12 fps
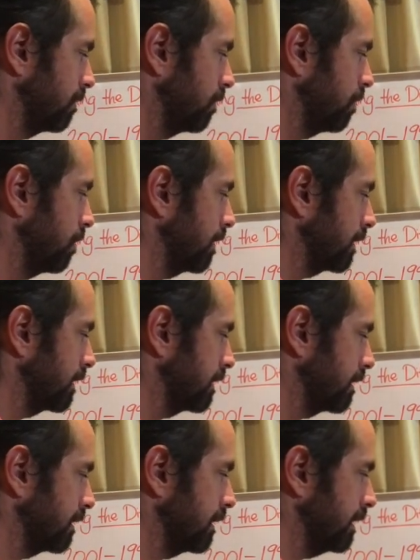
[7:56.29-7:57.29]
What
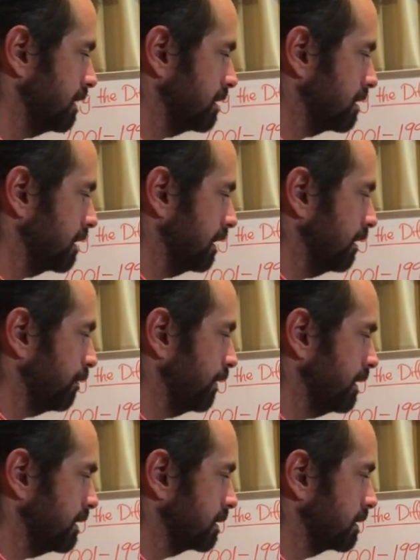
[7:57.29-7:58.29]
is the
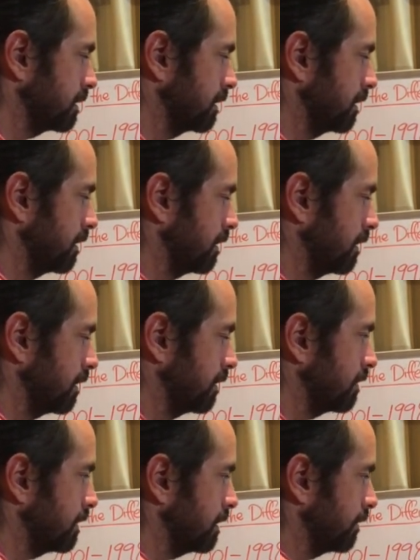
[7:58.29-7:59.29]
difference?
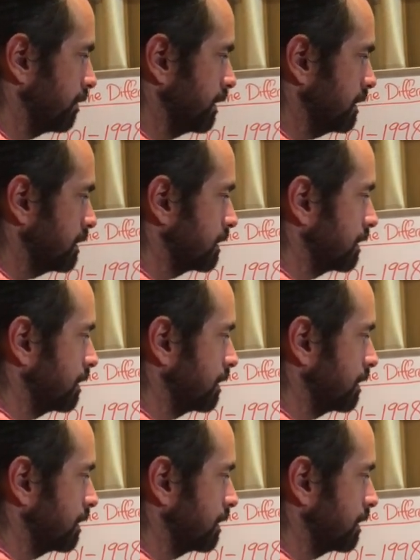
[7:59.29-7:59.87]
The difference